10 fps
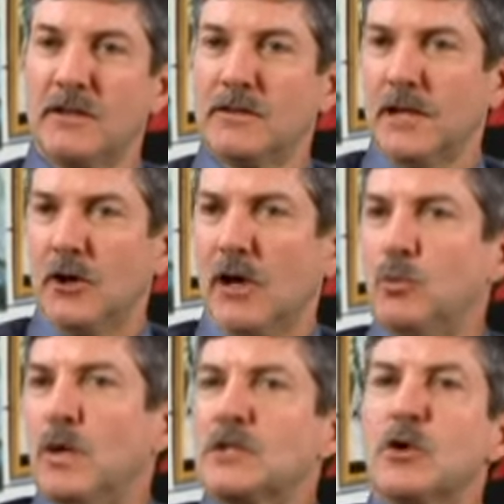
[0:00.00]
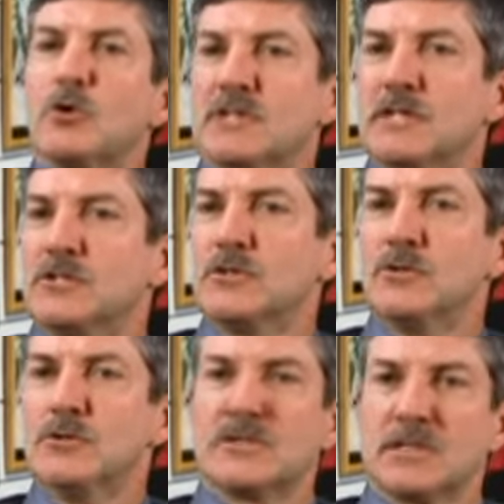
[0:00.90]
and what goes
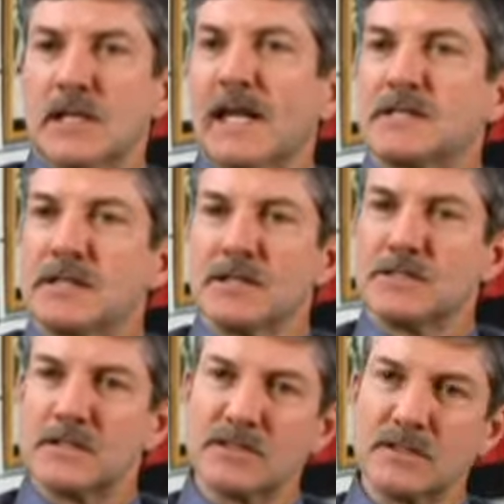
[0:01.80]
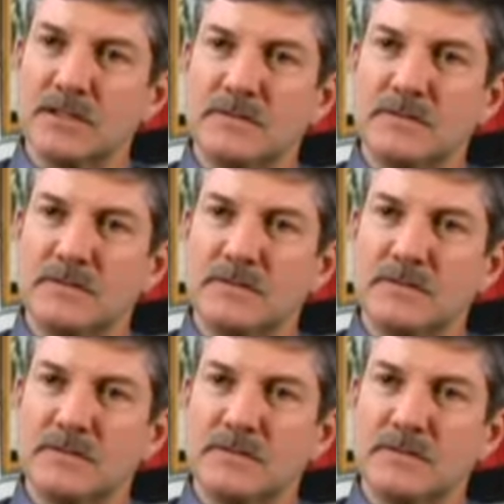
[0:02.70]
into selecting a season?